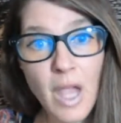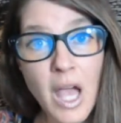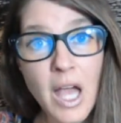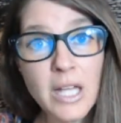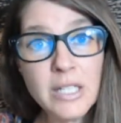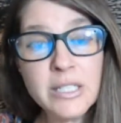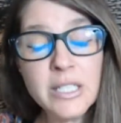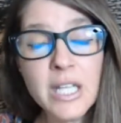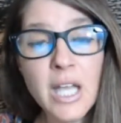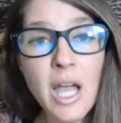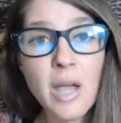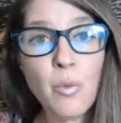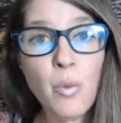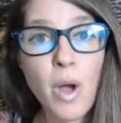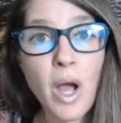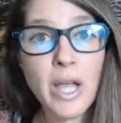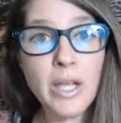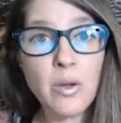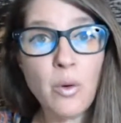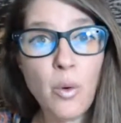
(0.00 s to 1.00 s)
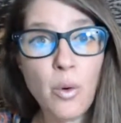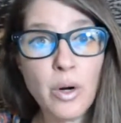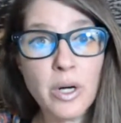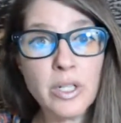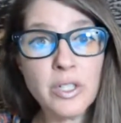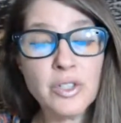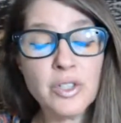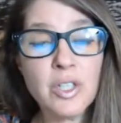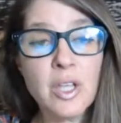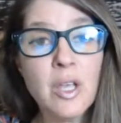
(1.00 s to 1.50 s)
DIY
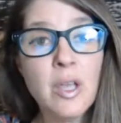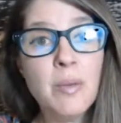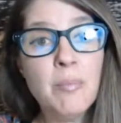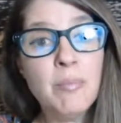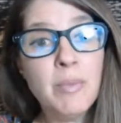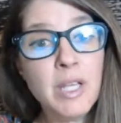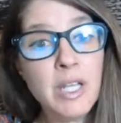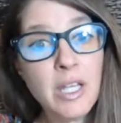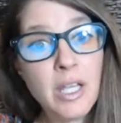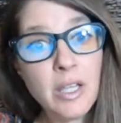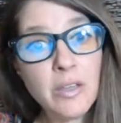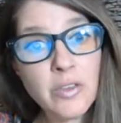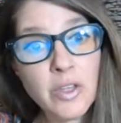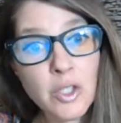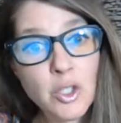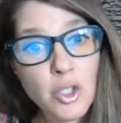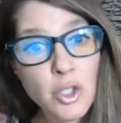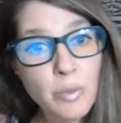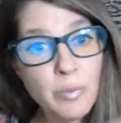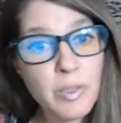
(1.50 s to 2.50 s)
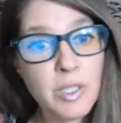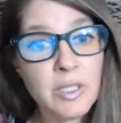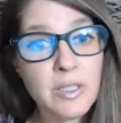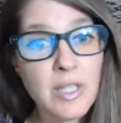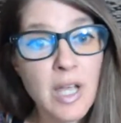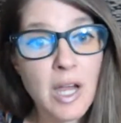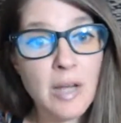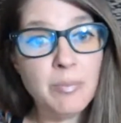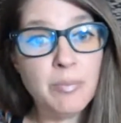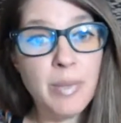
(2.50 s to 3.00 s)
course, meaning the Human
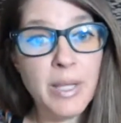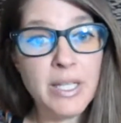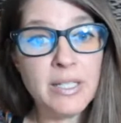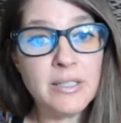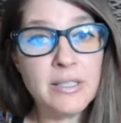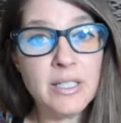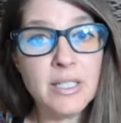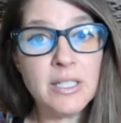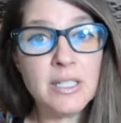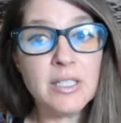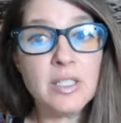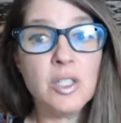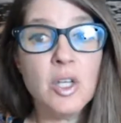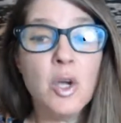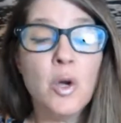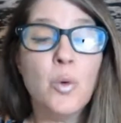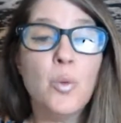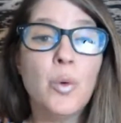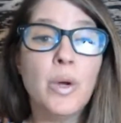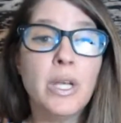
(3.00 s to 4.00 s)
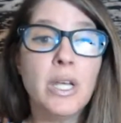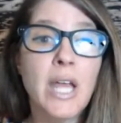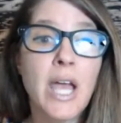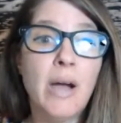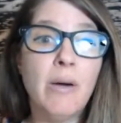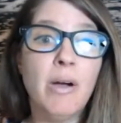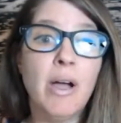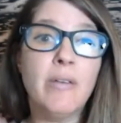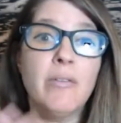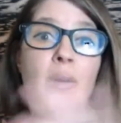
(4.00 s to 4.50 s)
Design Basics, we
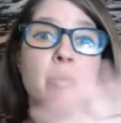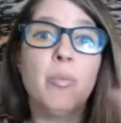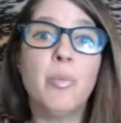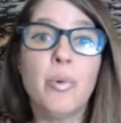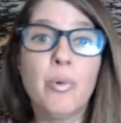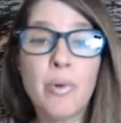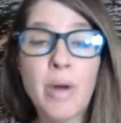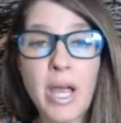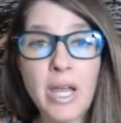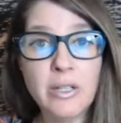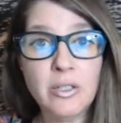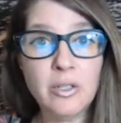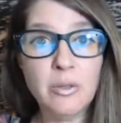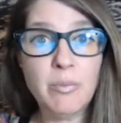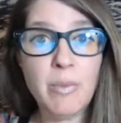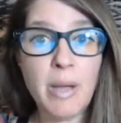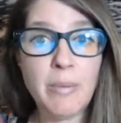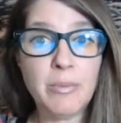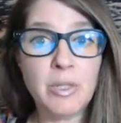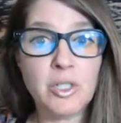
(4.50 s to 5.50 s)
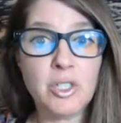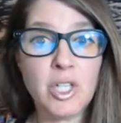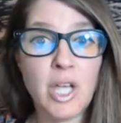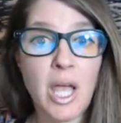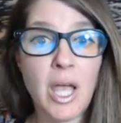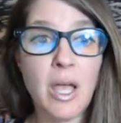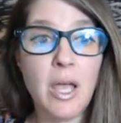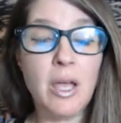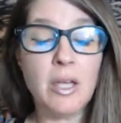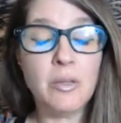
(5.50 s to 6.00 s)
now have a brand new
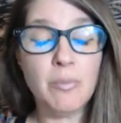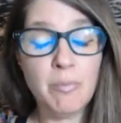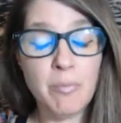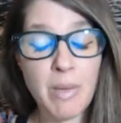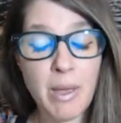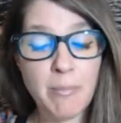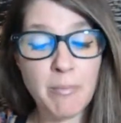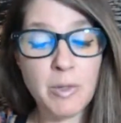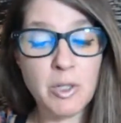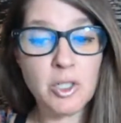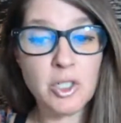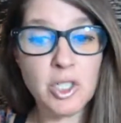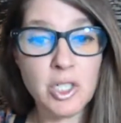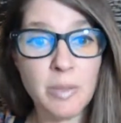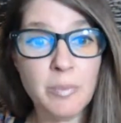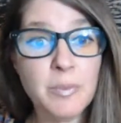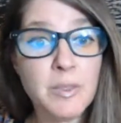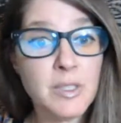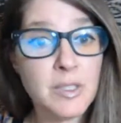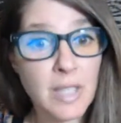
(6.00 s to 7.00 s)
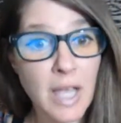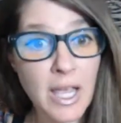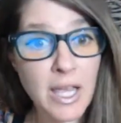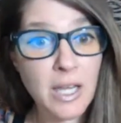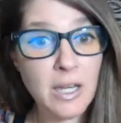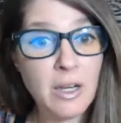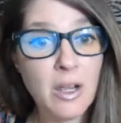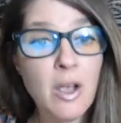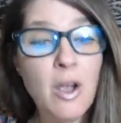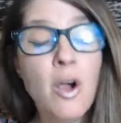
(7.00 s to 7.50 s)
membership
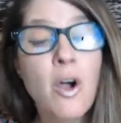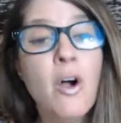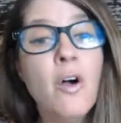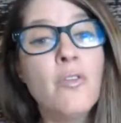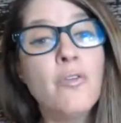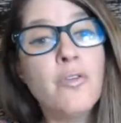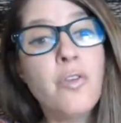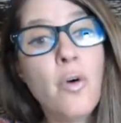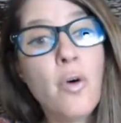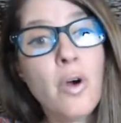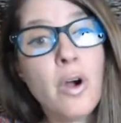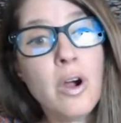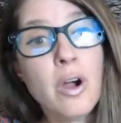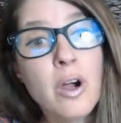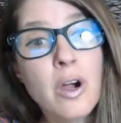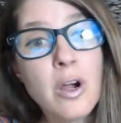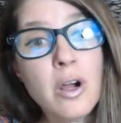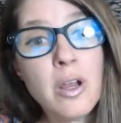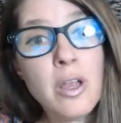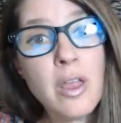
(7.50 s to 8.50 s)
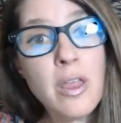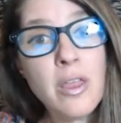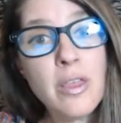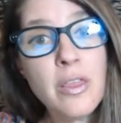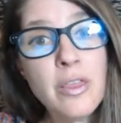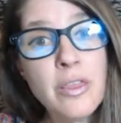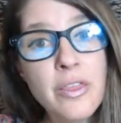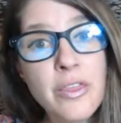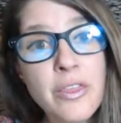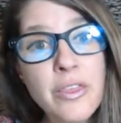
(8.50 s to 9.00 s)
site for
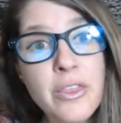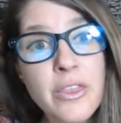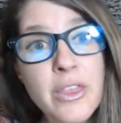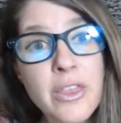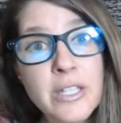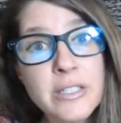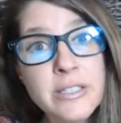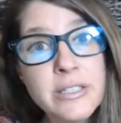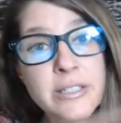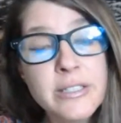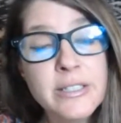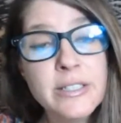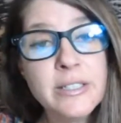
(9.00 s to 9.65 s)
the